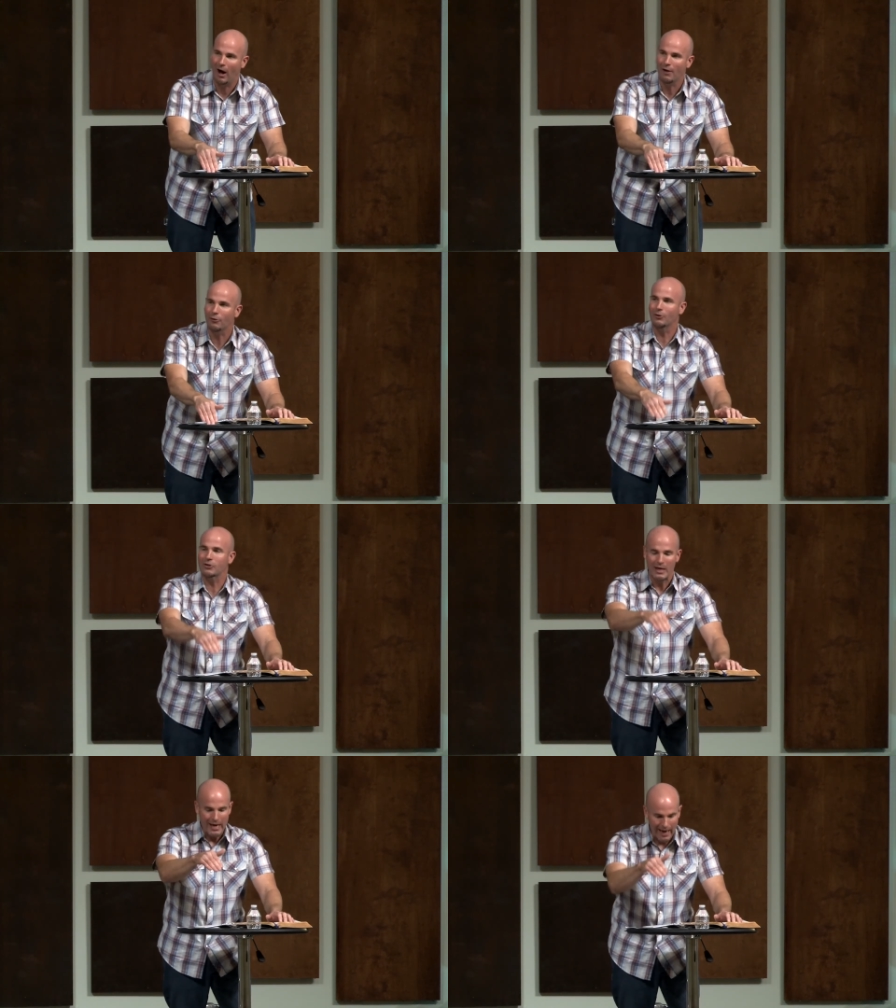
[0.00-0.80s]

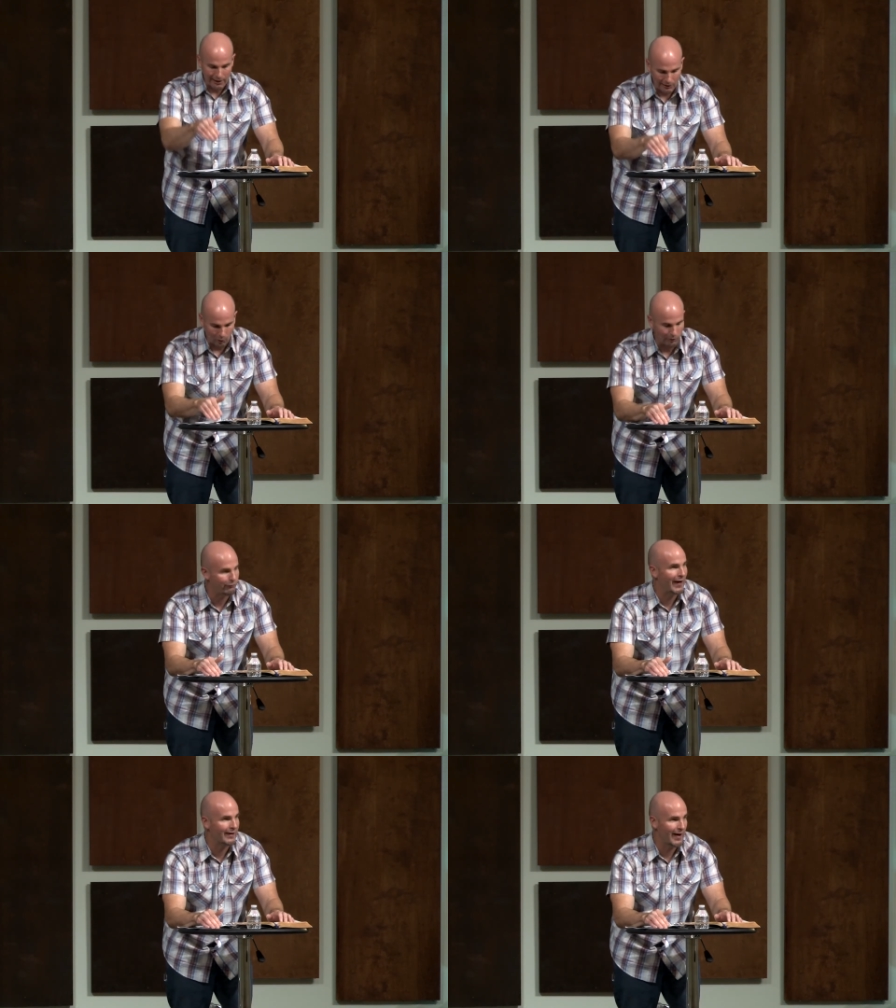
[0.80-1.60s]
others and
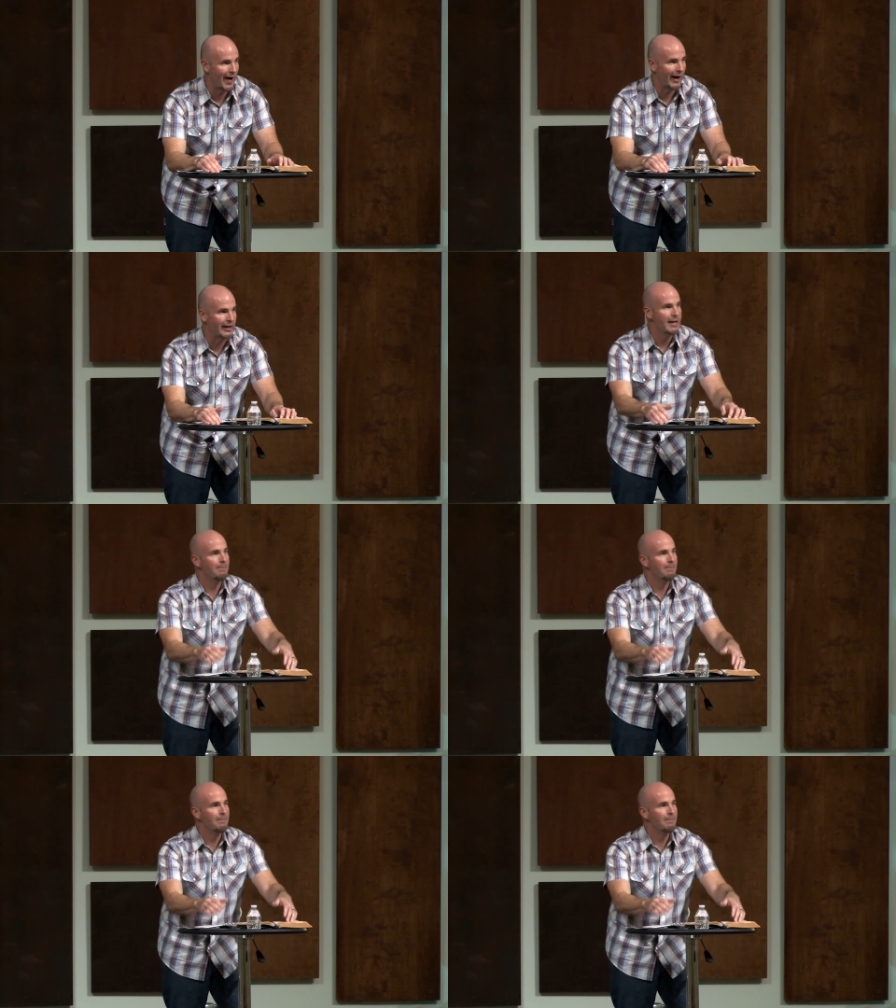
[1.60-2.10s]
glorify God.